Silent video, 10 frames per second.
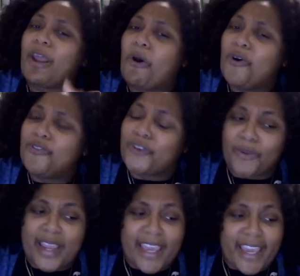
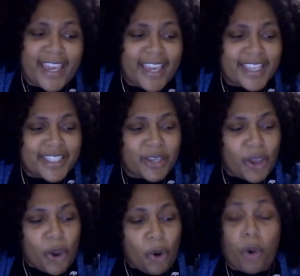over it
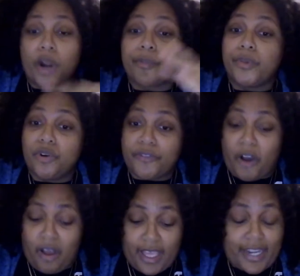or move
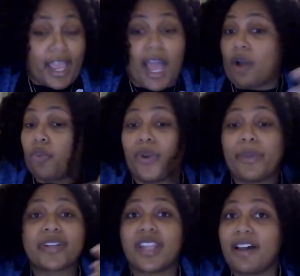on, we
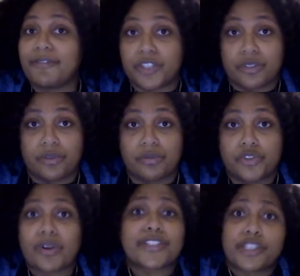would love to.
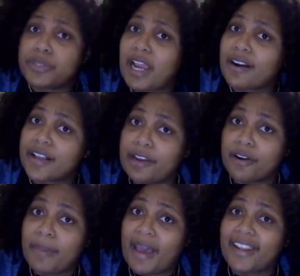Trust, you're tired of
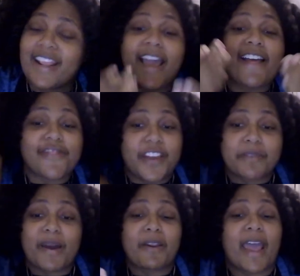hearing about it? Think
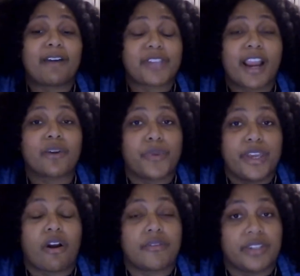about how tired we
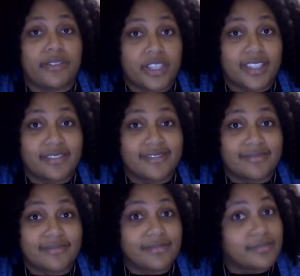are of living it.
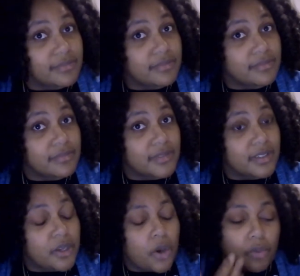
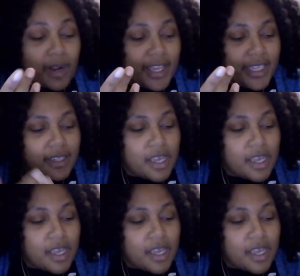Right?